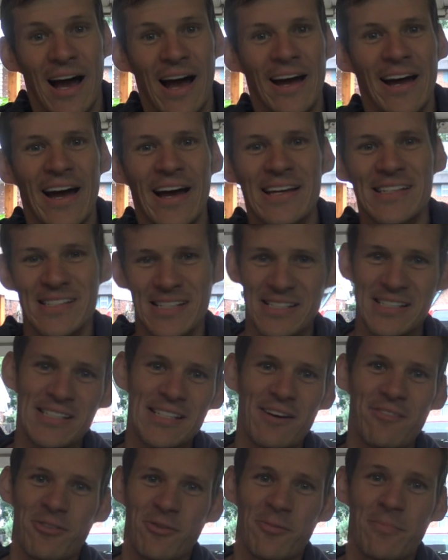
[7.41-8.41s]
Hi guys, this is
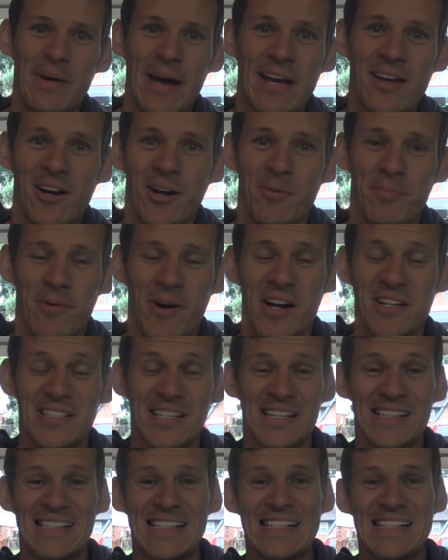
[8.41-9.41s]
Devin from Backyard
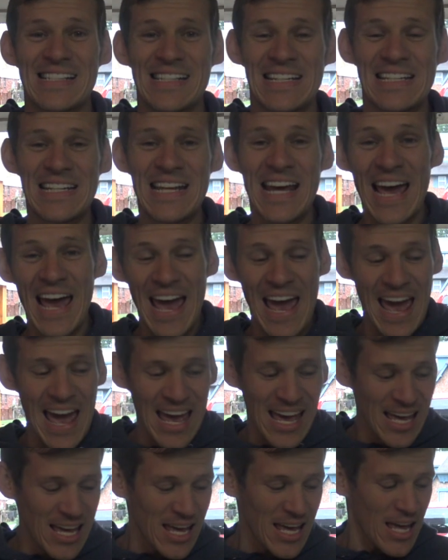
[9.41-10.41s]
Projects, and
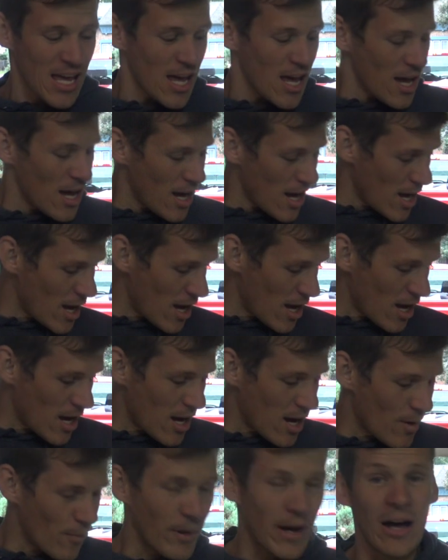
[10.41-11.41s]
today,
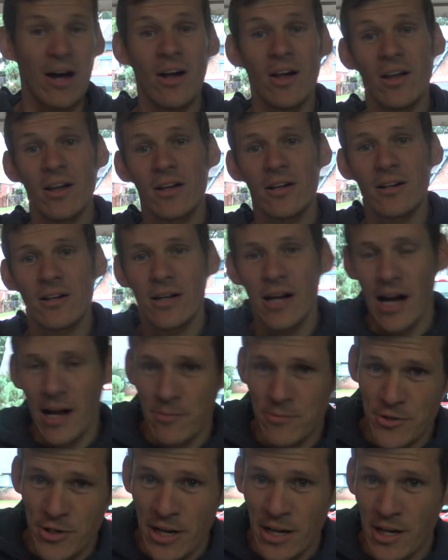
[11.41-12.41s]
well,
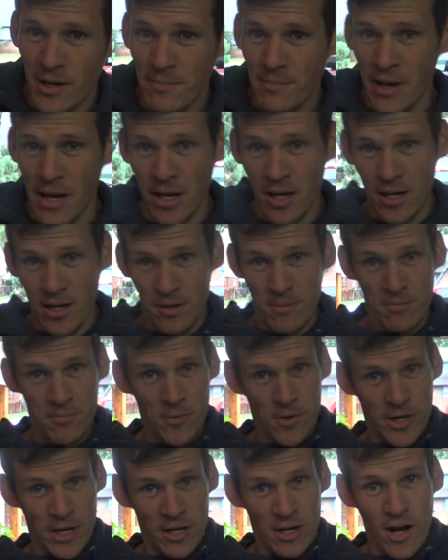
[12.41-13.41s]
I'm drinking my
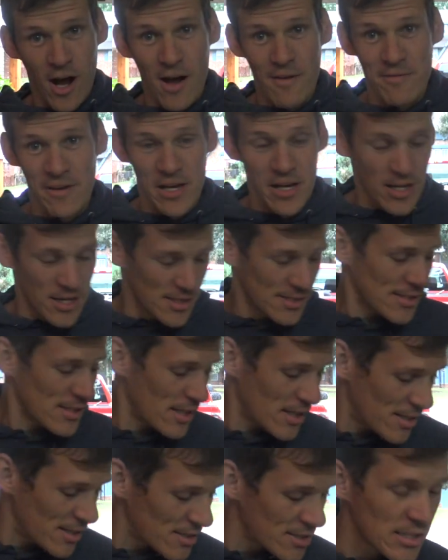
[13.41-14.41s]
morning coffee because
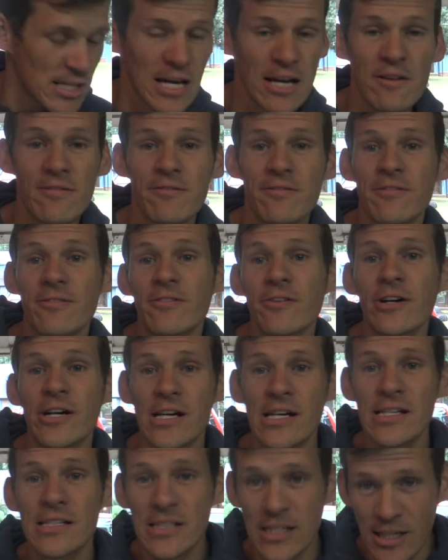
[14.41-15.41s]
it is
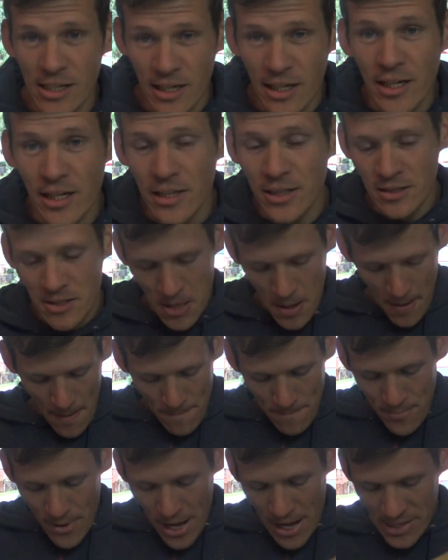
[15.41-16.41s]
freezing.
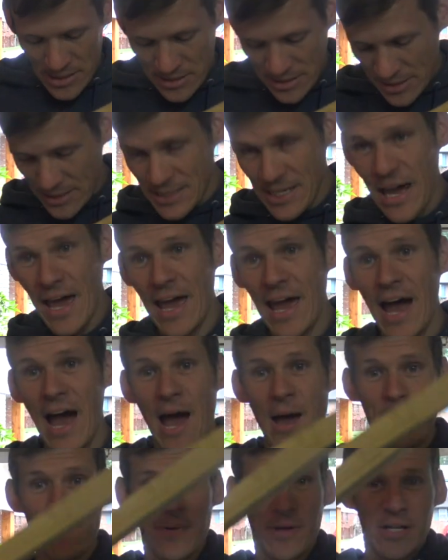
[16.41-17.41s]
But today
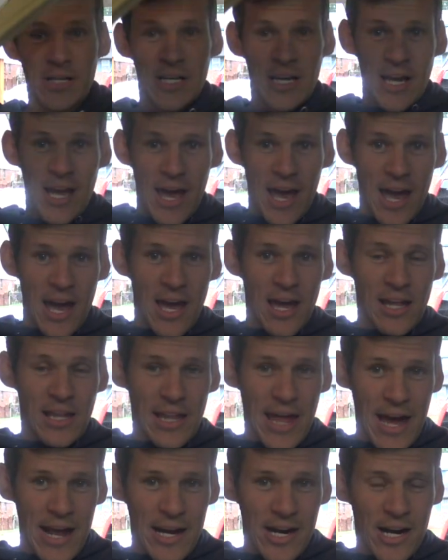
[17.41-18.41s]
I'm building a
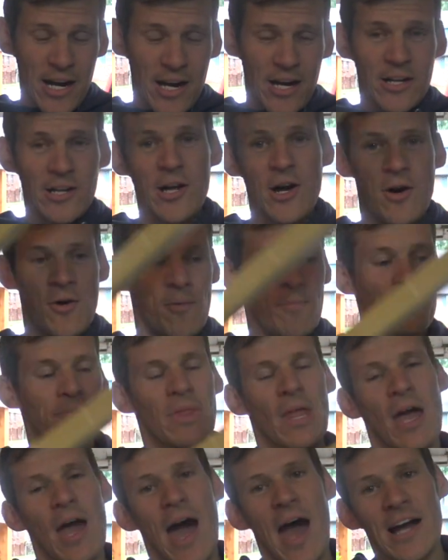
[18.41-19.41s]
ladder. No,
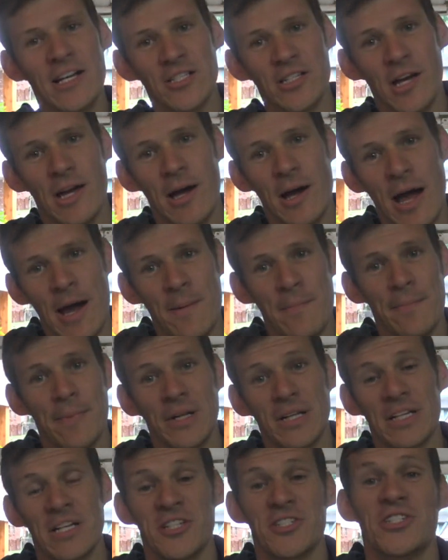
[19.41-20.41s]
actually I'm
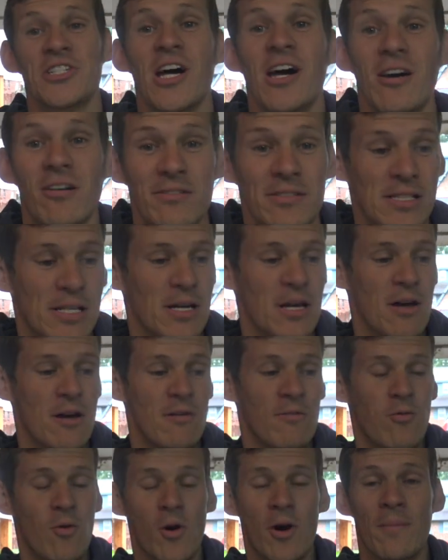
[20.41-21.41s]
building shelves
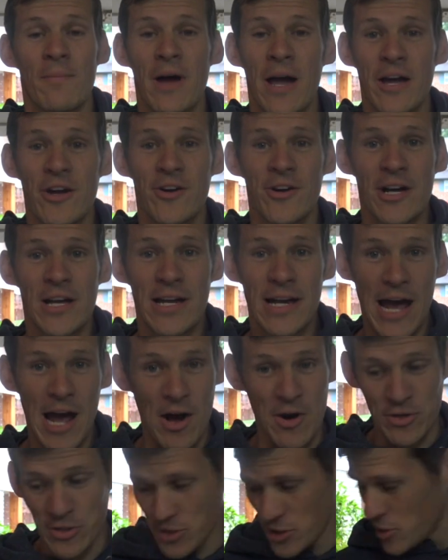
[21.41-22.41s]
for my
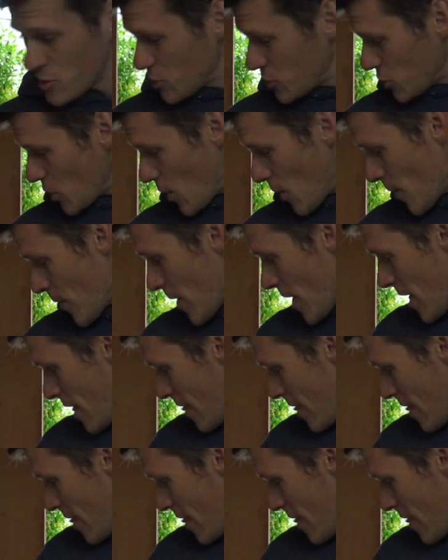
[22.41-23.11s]
greenhouse. So